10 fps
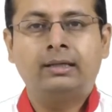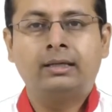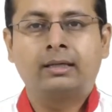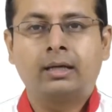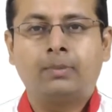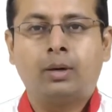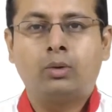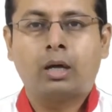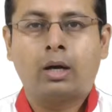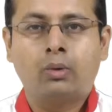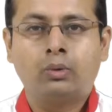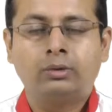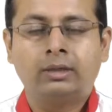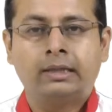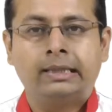clear about
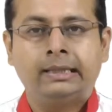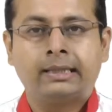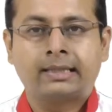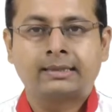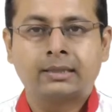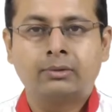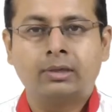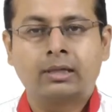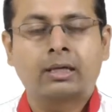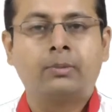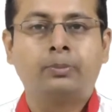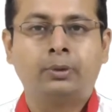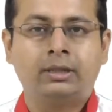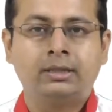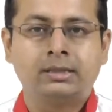how the intracellular
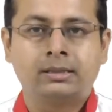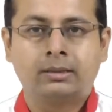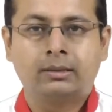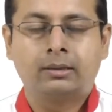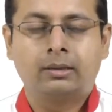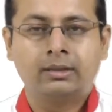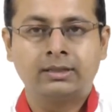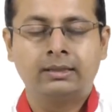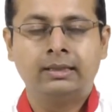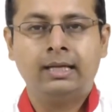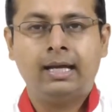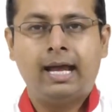components function